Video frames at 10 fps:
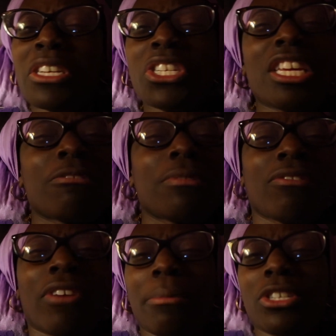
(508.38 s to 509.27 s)
me the
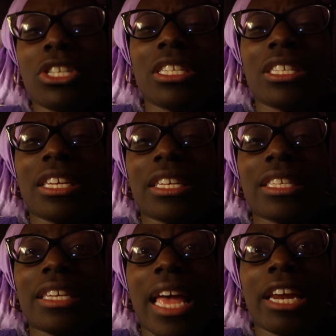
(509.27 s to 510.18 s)
vibe that she's in a
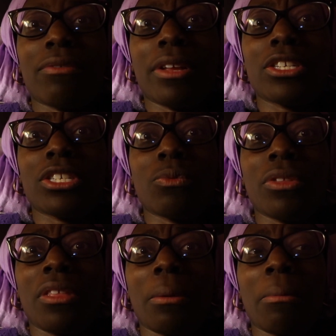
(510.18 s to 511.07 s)
static relationship
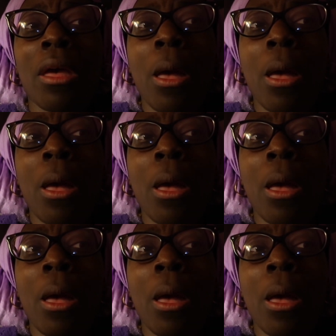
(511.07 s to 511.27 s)
with him,